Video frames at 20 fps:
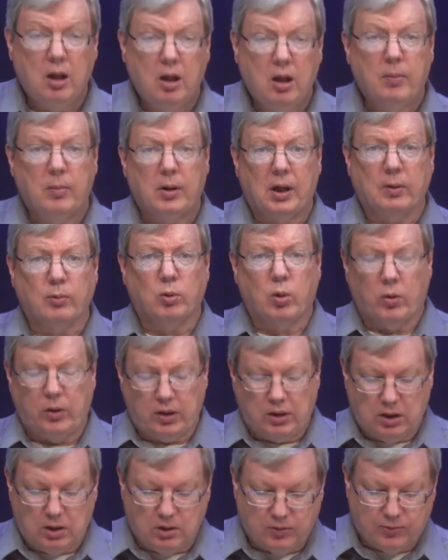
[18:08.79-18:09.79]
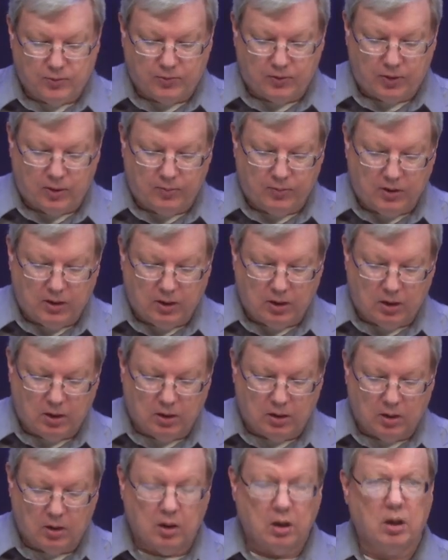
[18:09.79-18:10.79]
But I'm quoting here from
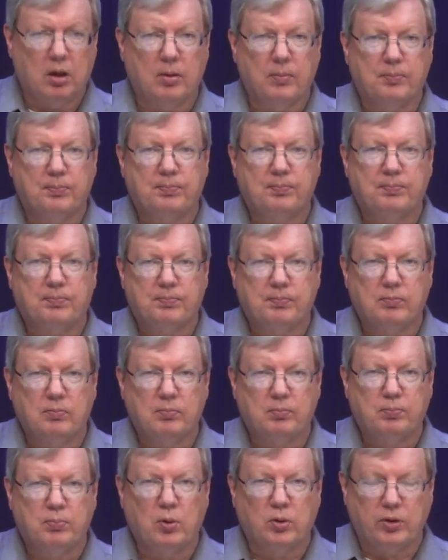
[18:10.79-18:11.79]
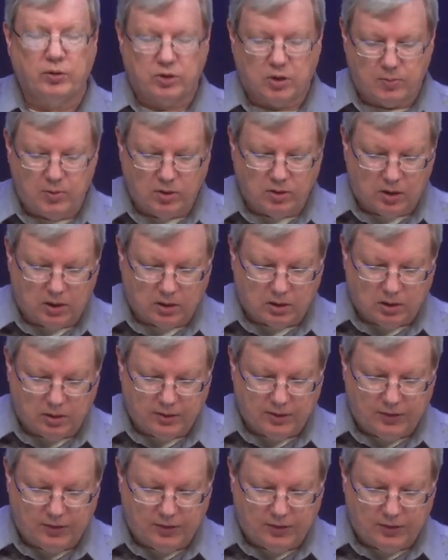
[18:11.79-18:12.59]
the Portland Tribune article.